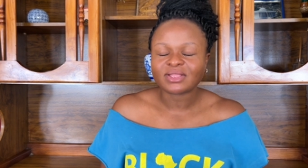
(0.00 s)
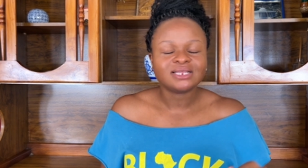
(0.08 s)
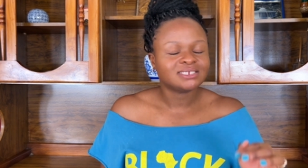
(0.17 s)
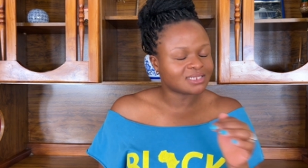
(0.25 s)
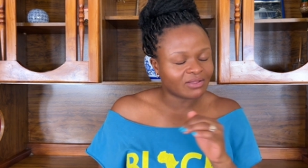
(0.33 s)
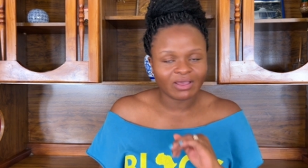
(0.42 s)

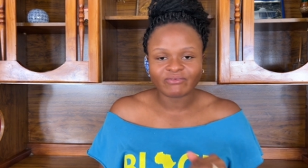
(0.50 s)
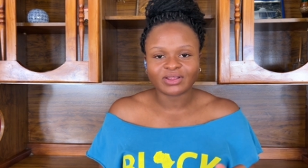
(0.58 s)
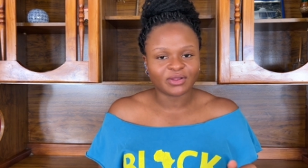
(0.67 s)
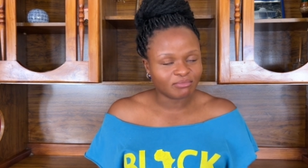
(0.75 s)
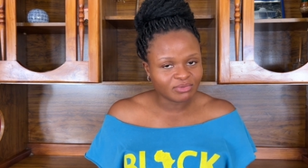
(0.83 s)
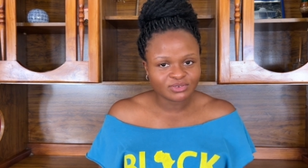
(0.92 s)
South
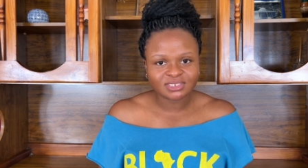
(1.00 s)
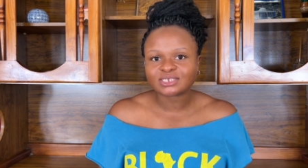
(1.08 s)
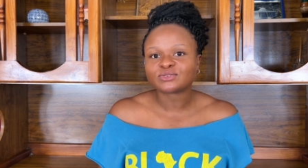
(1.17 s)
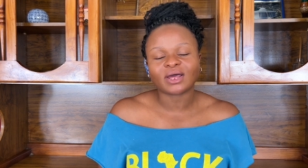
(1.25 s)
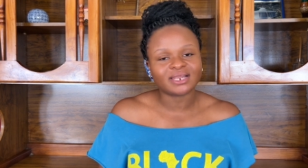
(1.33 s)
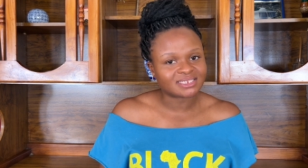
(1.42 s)
African music,
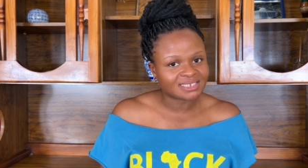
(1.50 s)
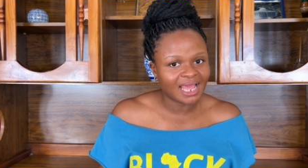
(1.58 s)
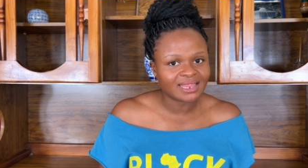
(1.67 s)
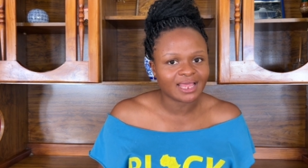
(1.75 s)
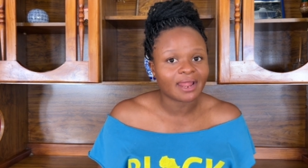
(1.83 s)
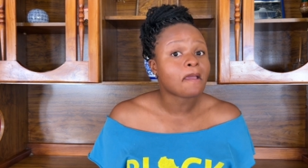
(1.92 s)
so
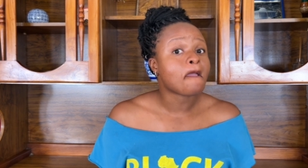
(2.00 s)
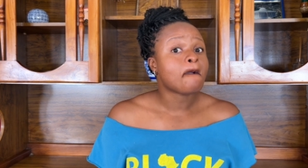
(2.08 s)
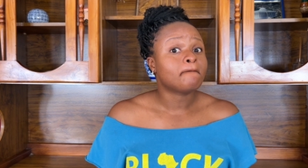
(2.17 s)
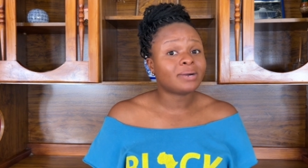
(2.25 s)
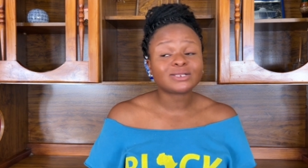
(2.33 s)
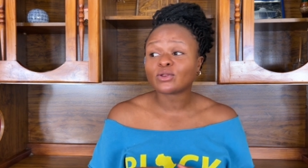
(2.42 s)
understand that.
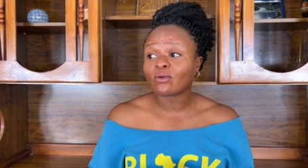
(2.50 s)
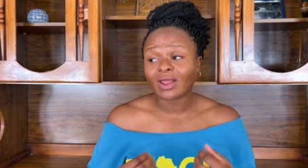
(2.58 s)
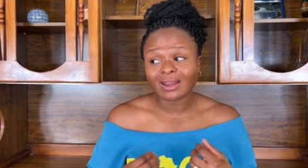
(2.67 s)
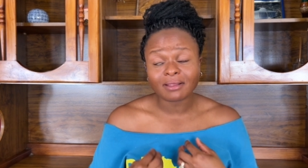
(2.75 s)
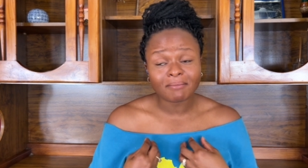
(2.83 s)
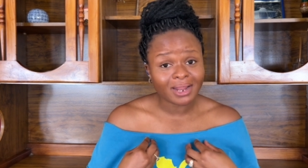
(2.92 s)
But don't
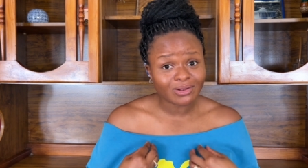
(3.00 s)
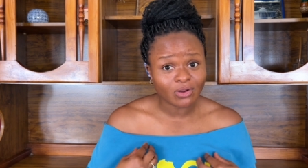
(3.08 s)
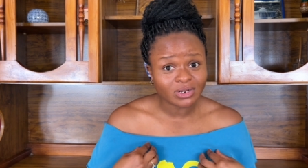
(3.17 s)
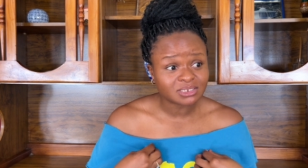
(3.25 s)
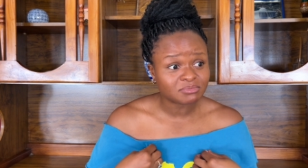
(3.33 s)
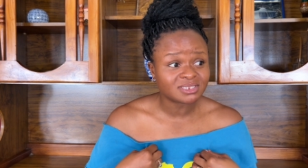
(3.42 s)
undermine
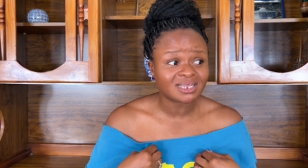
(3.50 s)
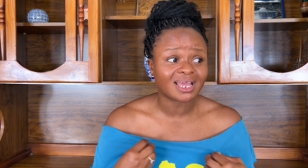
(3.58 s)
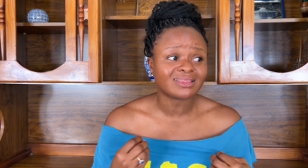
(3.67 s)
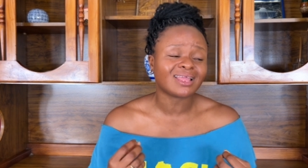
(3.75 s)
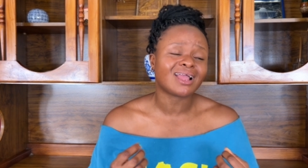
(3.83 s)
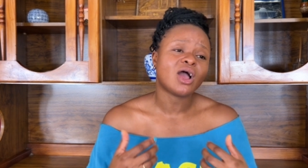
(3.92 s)
Congolese music
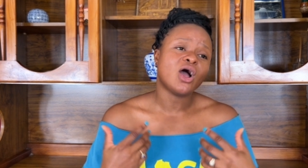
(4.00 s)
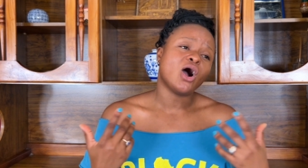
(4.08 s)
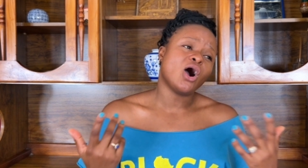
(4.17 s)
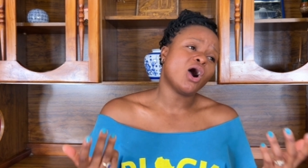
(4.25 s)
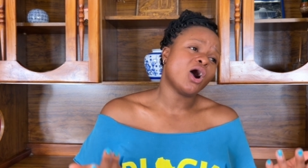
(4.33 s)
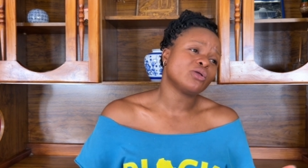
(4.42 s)
and think,
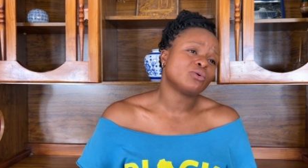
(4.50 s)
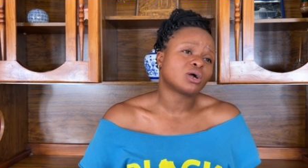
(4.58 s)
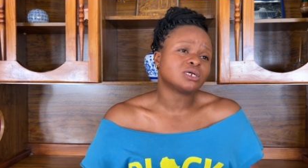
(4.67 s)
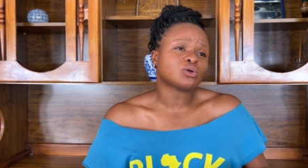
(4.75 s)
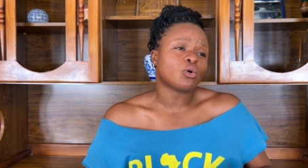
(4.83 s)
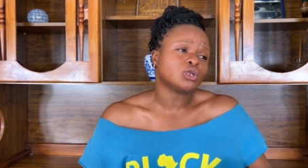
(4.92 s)
oh, you
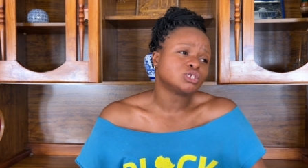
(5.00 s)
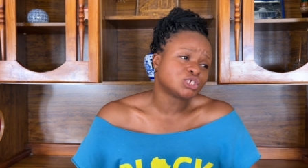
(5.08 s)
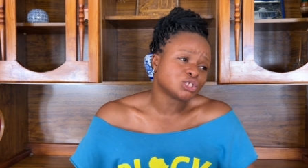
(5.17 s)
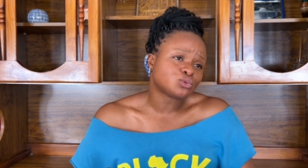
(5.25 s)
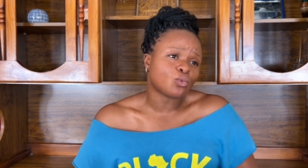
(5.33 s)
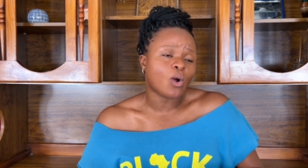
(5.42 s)
guys are always
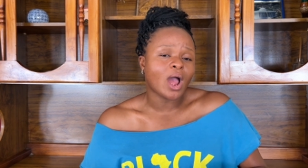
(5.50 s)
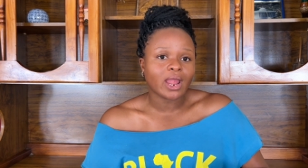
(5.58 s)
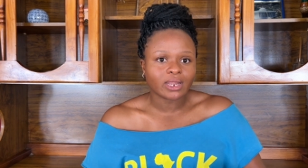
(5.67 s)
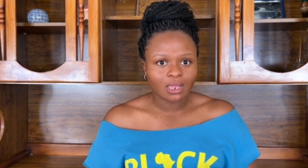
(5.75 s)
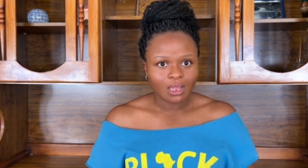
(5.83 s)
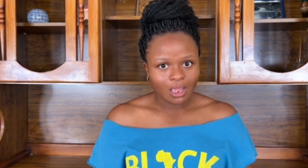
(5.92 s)
just
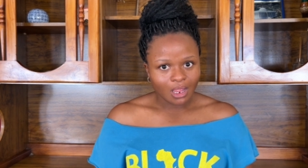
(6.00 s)
whining.